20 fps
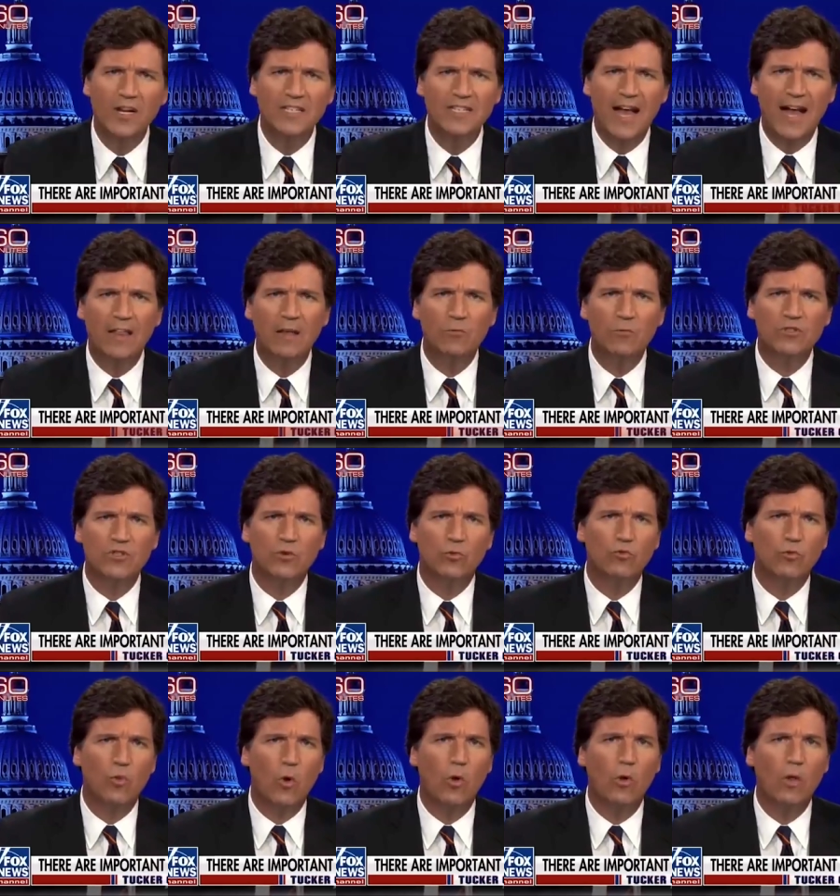What exactly was
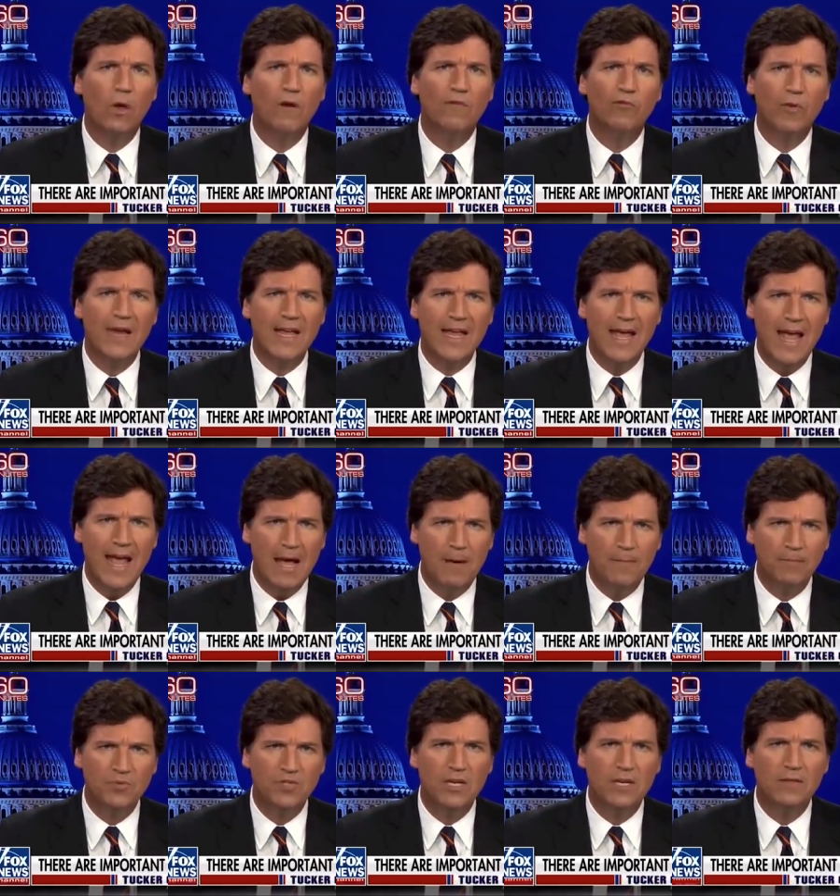the role of Ray
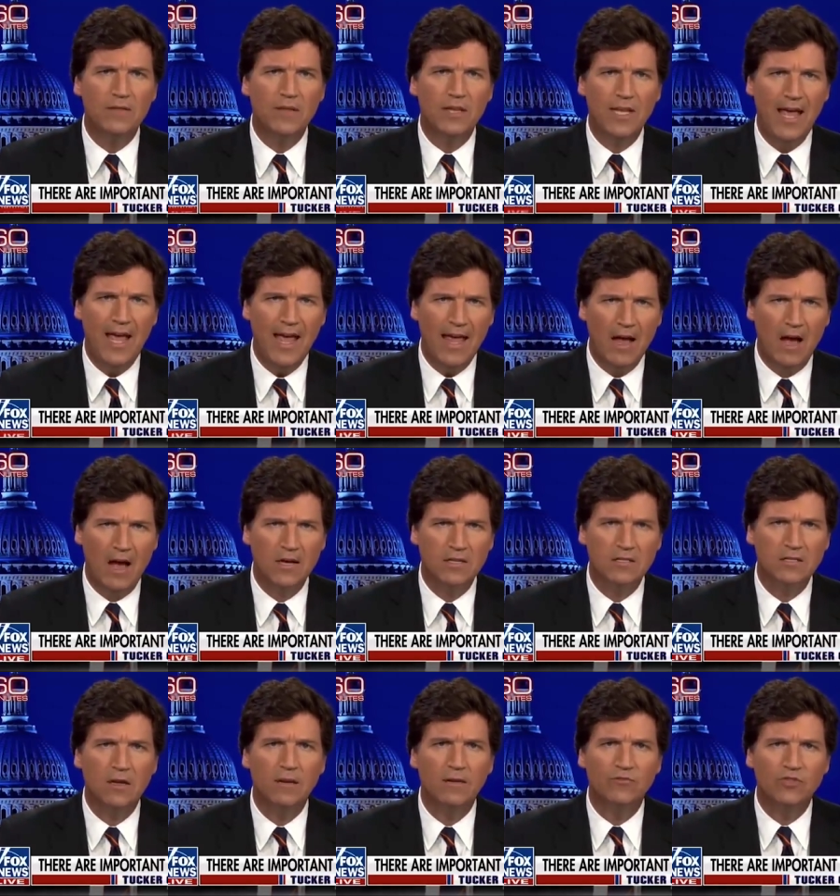Epps in the
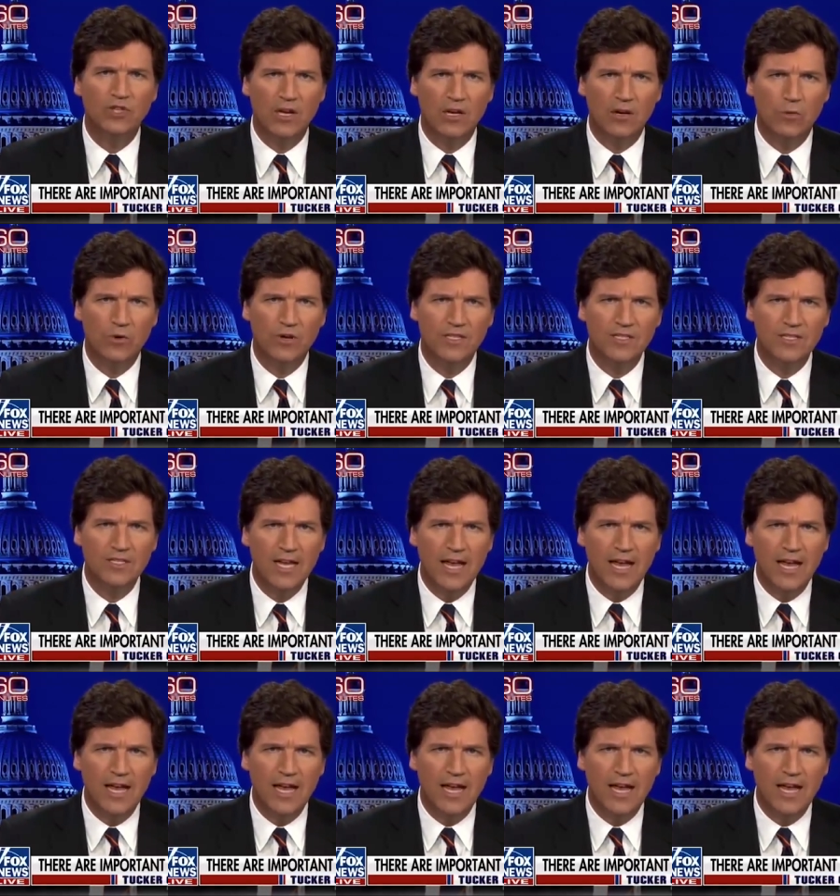chaos of January